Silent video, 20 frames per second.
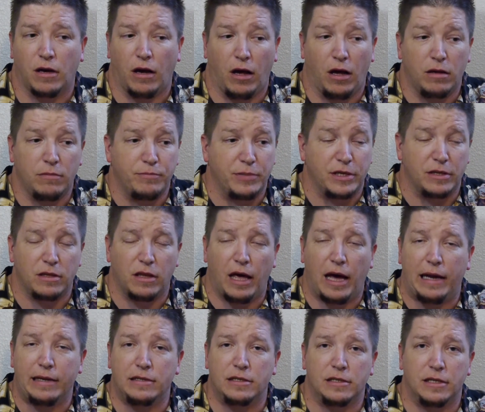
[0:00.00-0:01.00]
I'll be
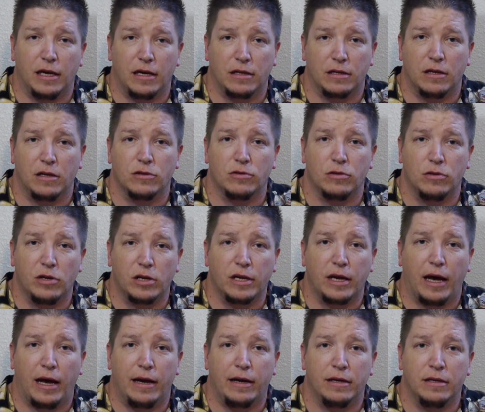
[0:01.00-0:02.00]
glad to take another look
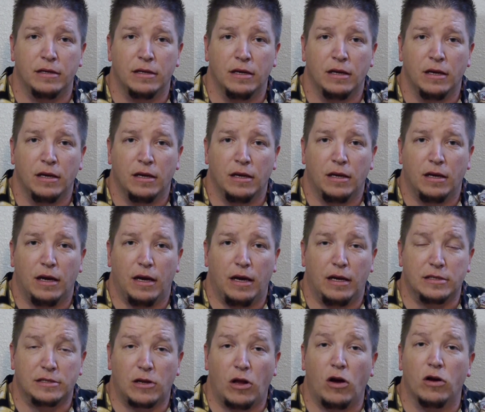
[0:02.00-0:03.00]
at it,
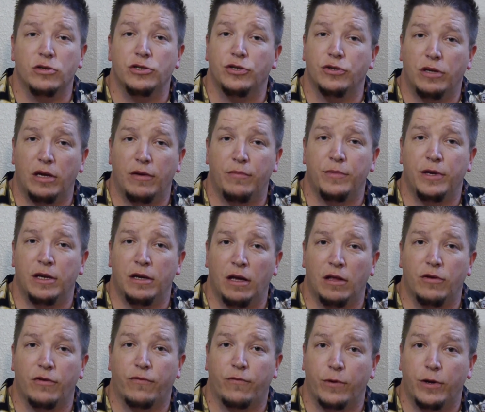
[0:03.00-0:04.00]
as long as you give me
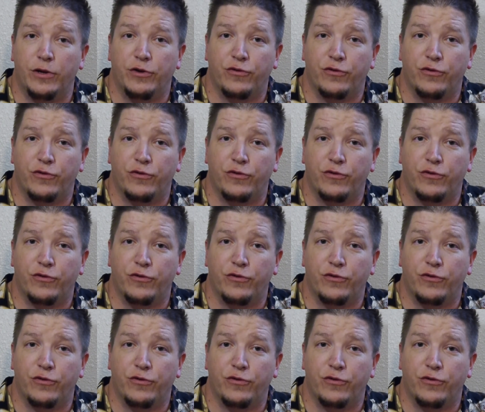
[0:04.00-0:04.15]
another free